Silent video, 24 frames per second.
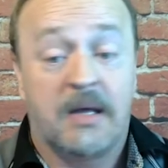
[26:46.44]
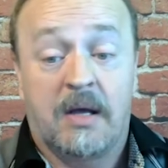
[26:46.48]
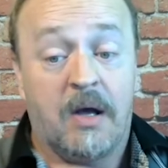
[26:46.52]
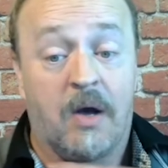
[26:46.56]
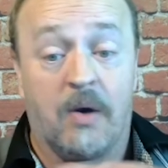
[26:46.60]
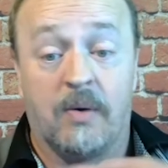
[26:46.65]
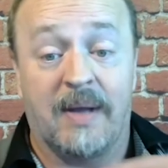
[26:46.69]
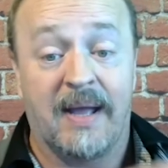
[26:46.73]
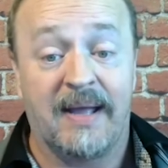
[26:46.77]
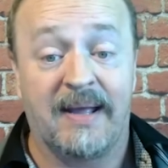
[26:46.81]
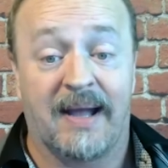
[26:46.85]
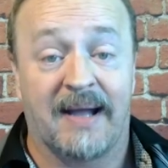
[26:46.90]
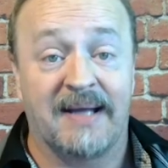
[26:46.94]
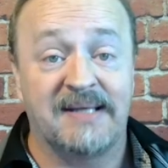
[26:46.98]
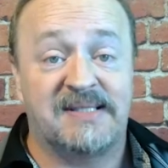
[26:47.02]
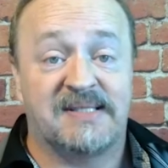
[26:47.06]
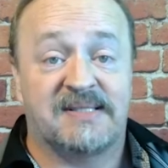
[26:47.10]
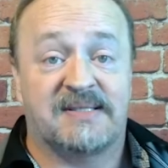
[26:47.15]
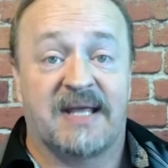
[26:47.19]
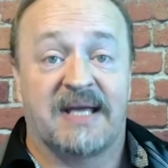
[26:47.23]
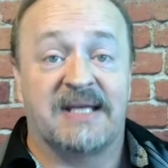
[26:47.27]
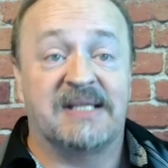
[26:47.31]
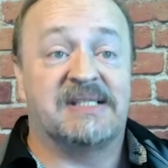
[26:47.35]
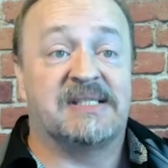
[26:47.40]
Okay, guys,
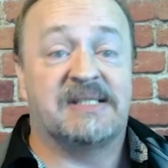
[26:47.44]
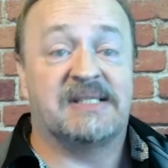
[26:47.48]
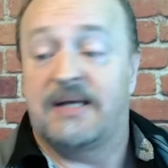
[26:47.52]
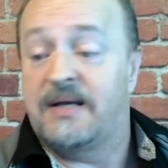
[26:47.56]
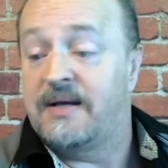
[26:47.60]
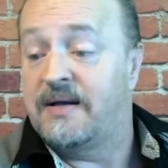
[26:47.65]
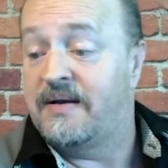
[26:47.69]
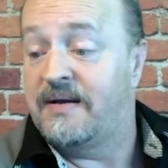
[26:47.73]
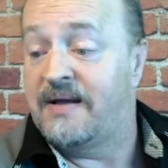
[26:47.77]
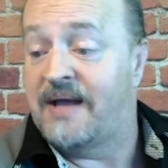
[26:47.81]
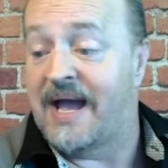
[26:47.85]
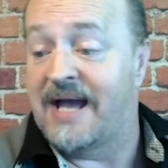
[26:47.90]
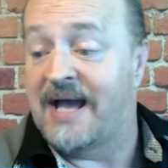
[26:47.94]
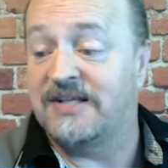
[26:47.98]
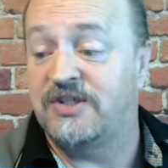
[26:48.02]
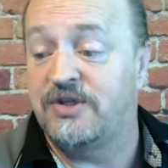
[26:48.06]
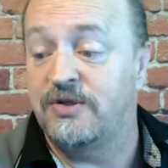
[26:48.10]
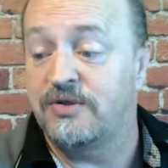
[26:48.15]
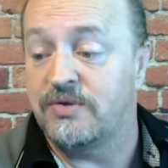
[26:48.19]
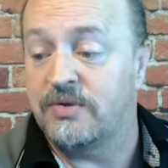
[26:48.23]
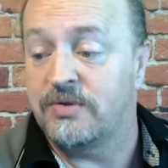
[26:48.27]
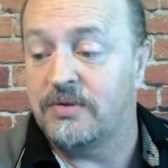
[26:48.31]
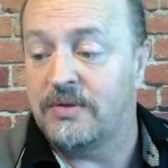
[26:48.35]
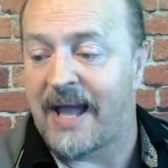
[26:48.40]
thanks uh, as
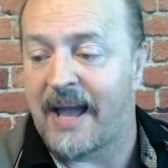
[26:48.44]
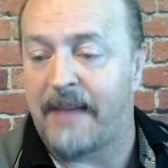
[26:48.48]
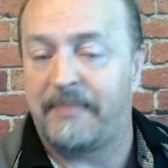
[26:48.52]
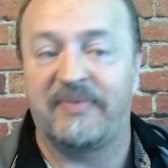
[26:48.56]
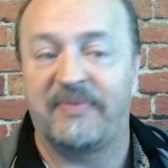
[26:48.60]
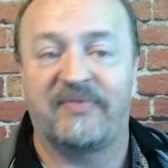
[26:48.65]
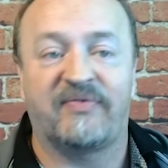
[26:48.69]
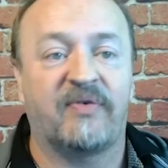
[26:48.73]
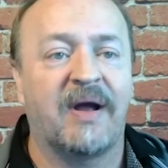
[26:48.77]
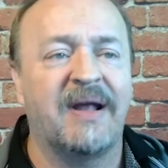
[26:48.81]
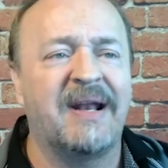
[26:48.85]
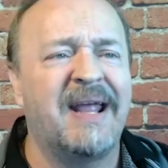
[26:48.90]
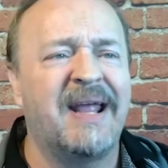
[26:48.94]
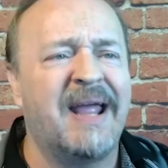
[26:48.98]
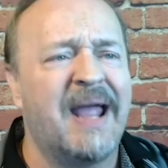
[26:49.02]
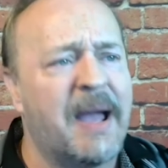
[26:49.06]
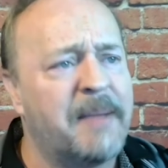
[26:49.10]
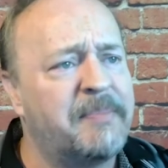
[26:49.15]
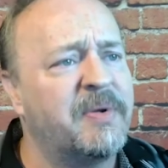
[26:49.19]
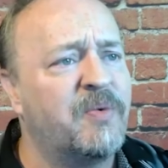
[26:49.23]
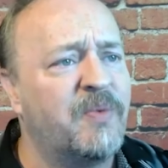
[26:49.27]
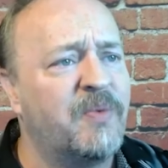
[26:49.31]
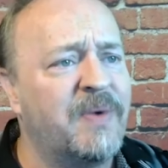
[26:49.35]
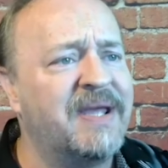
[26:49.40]
usual. Happy Friday,
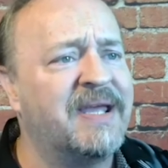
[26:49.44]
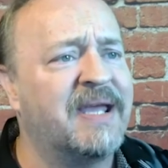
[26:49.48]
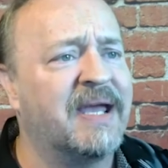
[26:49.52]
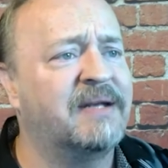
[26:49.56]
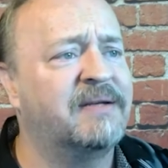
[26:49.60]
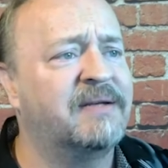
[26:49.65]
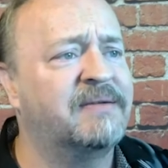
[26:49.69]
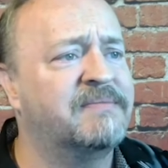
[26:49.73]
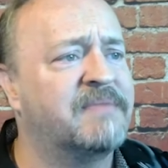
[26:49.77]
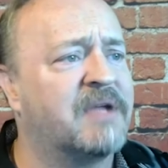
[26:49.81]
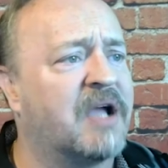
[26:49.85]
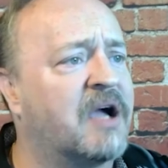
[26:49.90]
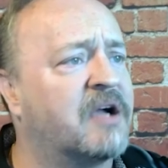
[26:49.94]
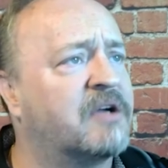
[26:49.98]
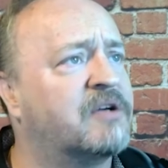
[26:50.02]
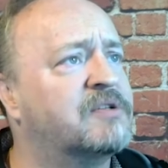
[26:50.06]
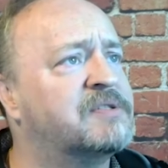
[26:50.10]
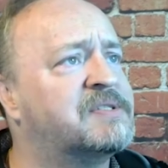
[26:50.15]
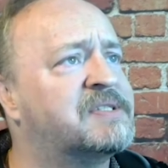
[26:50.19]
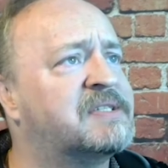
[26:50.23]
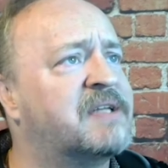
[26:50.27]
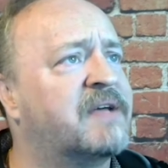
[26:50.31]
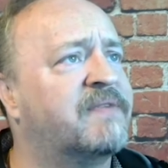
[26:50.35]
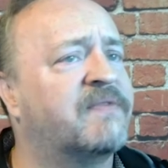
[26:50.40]
happy weekend. Got good
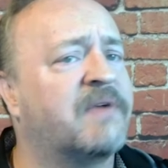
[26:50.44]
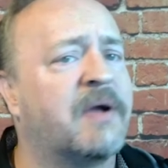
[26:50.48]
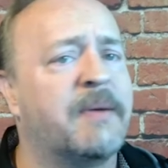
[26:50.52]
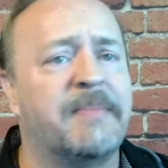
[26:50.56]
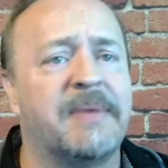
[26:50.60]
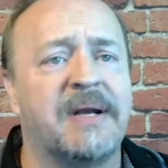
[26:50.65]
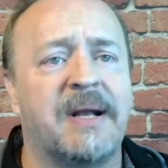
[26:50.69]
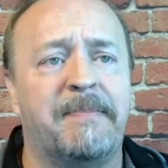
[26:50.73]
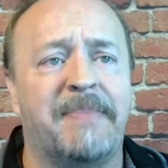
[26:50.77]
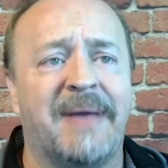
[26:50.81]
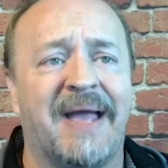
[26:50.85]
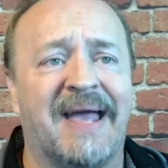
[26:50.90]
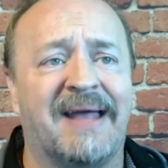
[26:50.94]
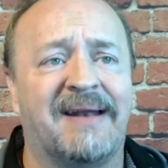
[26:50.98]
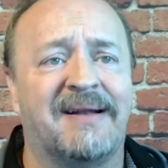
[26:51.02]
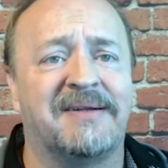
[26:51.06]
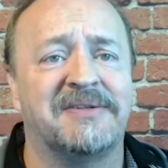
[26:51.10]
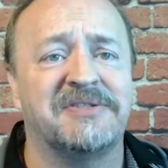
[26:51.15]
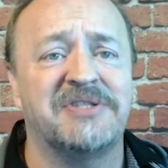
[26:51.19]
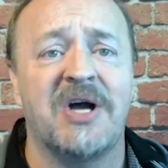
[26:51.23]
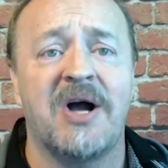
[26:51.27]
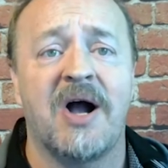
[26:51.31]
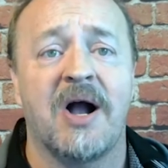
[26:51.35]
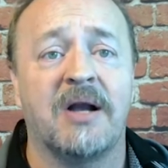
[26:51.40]
stuff coming up, and
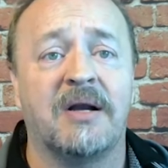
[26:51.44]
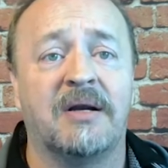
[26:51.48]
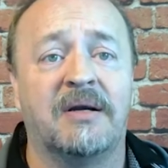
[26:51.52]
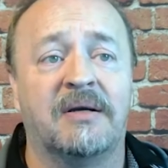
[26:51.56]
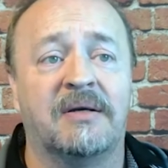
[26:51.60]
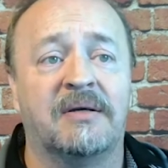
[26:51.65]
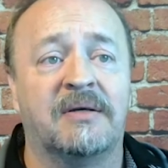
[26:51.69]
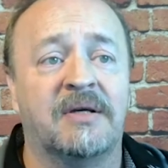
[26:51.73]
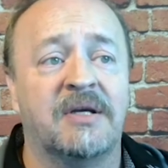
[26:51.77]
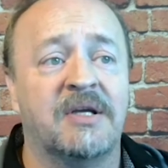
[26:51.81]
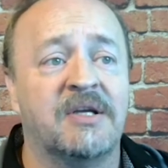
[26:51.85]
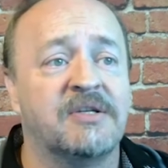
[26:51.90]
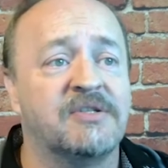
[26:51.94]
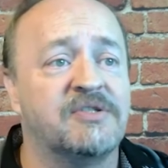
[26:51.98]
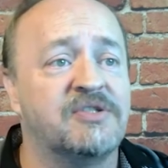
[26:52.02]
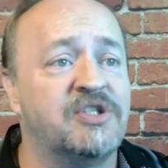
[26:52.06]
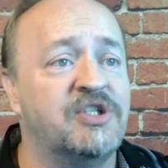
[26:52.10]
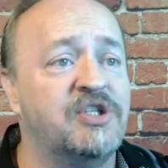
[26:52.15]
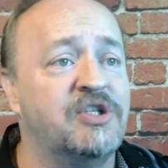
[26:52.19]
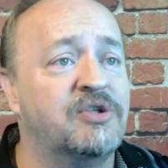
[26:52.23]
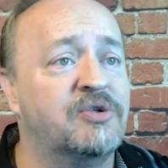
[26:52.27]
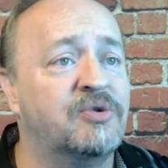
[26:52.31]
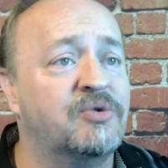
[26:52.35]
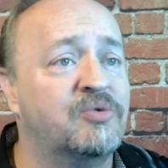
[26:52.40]
I'll talk
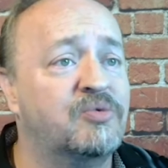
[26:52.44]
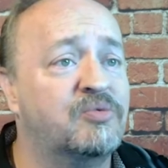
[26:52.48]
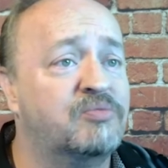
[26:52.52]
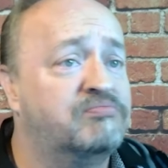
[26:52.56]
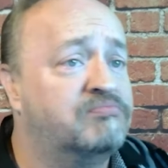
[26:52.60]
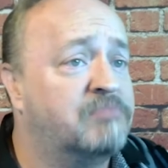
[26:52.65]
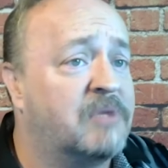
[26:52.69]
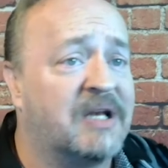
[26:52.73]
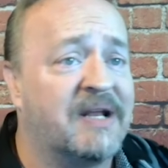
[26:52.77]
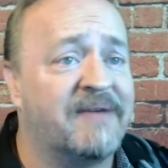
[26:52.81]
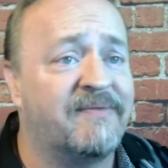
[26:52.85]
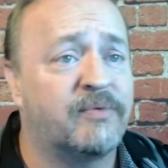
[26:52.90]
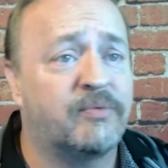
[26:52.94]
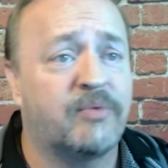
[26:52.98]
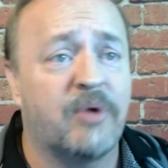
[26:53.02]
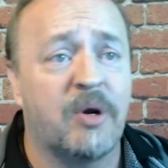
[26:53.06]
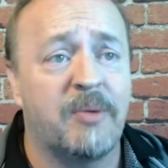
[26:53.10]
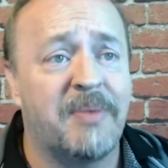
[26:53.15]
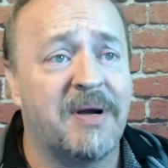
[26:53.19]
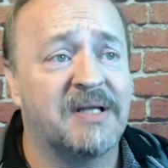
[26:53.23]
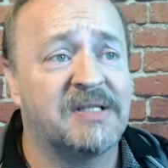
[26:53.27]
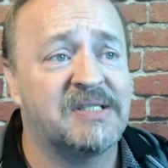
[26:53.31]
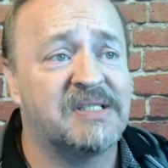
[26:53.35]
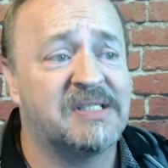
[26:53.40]
to you, clever
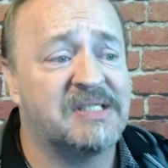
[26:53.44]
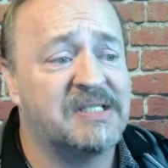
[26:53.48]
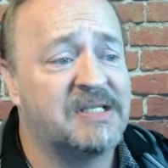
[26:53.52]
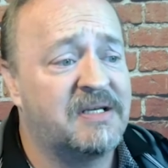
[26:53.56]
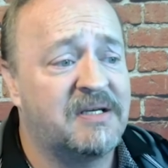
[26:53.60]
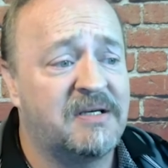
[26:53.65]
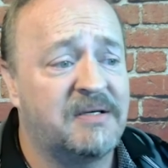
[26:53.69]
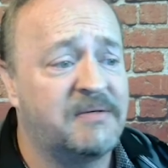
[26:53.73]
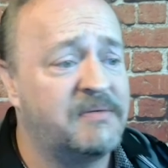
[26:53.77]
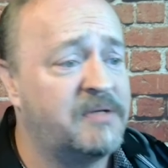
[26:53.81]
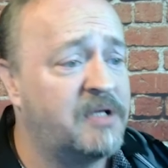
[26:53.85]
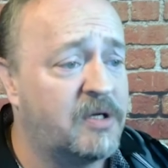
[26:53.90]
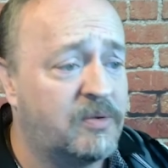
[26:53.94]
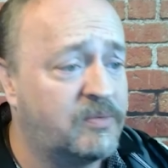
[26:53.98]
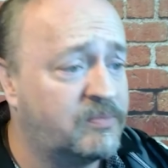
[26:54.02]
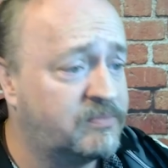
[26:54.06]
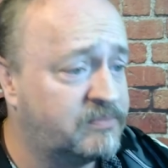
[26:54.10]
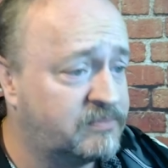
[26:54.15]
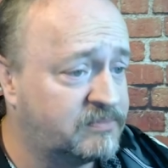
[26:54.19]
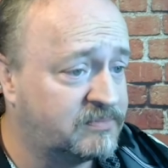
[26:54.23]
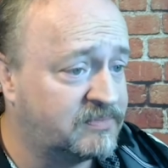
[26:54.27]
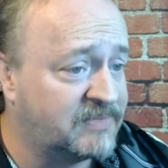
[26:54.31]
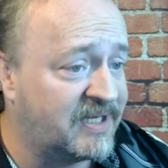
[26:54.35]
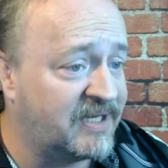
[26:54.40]
robots, uh, you know,
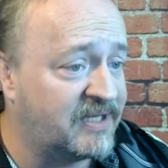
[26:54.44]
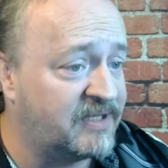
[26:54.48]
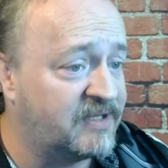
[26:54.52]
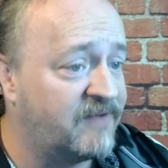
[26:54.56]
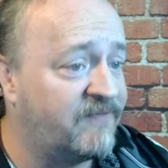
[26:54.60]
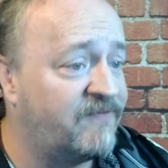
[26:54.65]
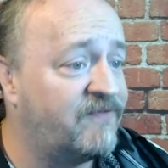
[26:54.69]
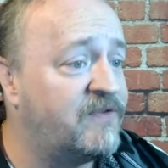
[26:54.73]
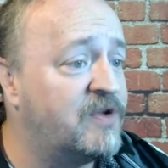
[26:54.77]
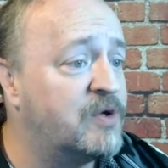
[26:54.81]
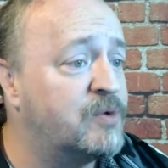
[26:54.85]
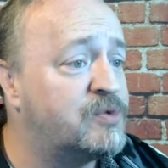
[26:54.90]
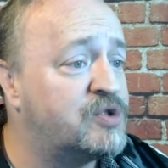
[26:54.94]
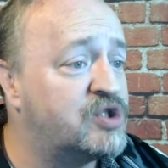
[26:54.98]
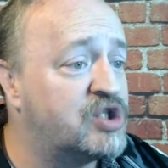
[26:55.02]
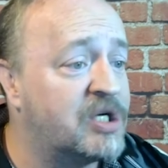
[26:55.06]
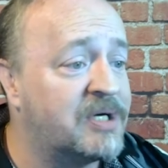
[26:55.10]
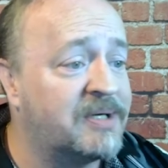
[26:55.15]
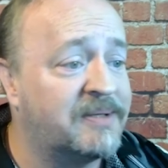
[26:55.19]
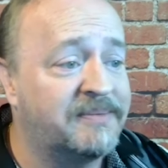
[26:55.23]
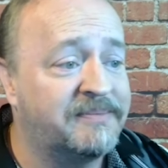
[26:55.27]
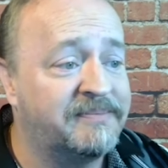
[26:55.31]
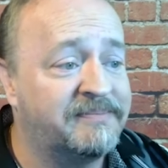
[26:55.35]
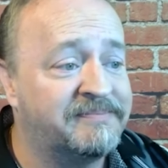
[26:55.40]
in the
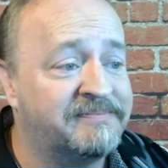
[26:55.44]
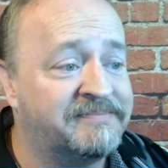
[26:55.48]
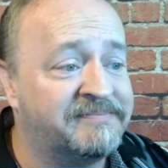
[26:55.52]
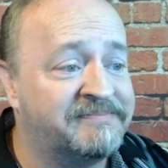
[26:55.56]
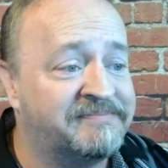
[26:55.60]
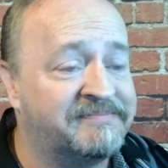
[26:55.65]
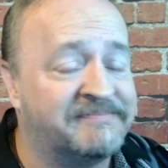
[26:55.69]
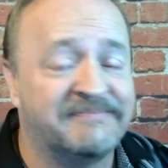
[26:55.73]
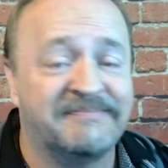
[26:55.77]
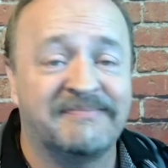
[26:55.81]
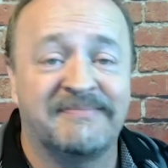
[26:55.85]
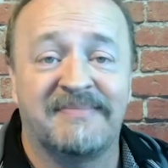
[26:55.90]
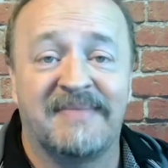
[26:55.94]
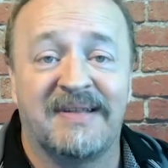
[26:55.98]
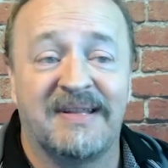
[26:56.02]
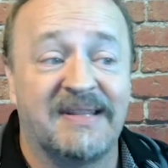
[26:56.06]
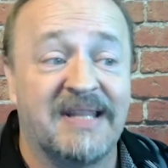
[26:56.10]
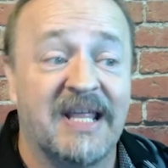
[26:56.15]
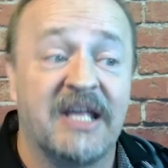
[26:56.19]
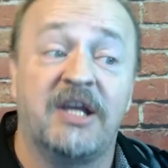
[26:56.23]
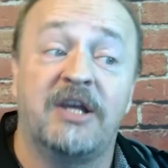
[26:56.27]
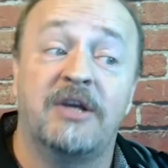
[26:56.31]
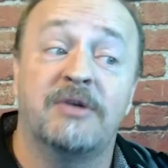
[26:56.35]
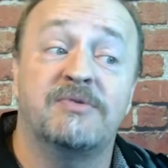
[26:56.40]
future.
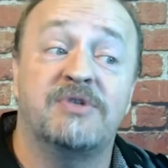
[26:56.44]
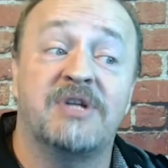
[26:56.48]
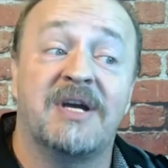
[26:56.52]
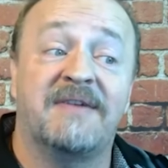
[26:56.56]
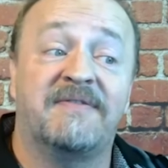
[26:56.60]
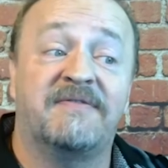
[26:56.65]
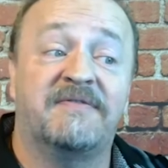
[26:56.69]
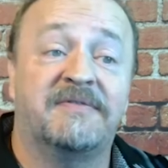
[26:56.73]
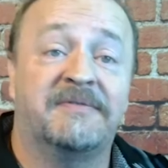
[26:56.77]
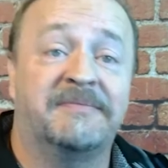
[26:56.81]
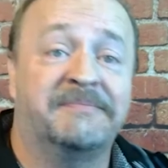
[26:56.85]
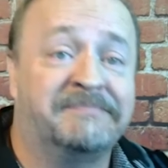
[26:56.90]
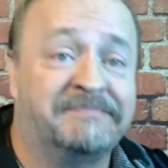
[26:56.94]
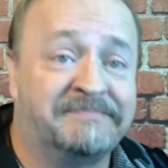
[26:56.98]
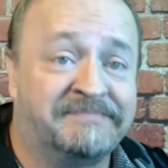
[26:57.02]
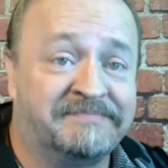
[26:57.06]
Thank you, Jeff.